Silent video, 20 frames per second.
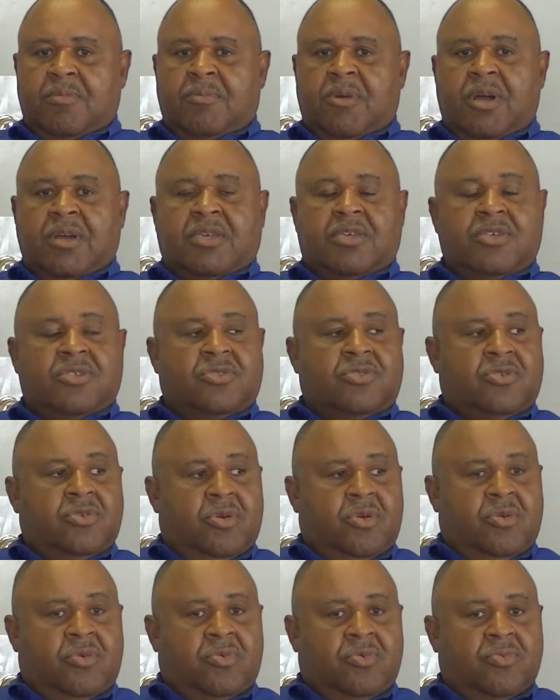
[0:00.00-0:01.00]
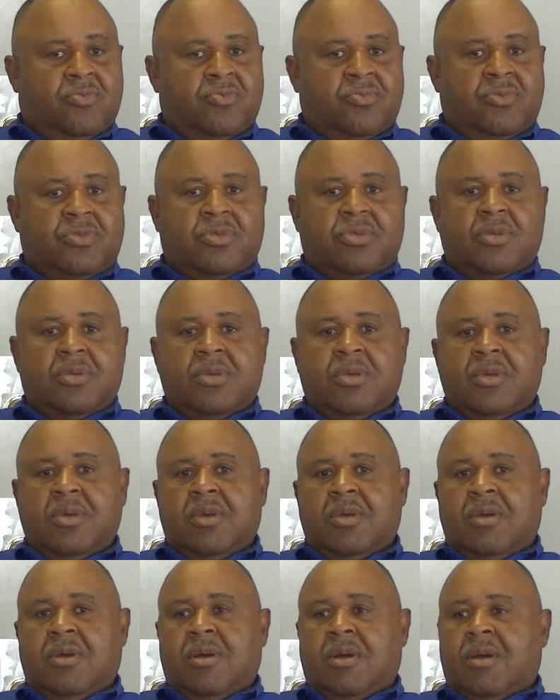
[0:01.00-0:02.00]
Marquise Jones,
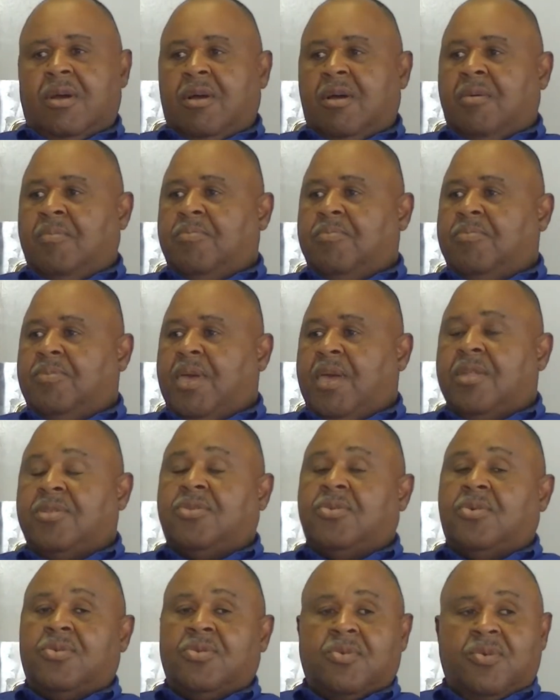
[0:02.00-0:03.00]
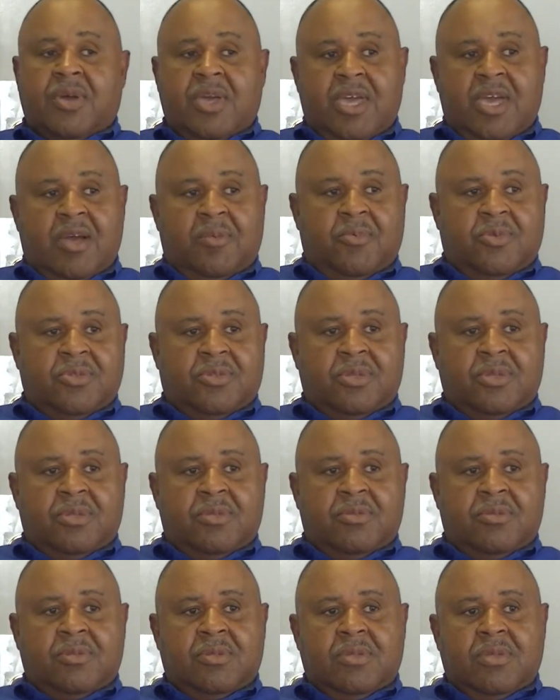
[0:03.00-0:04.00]
Antonio Hamilton,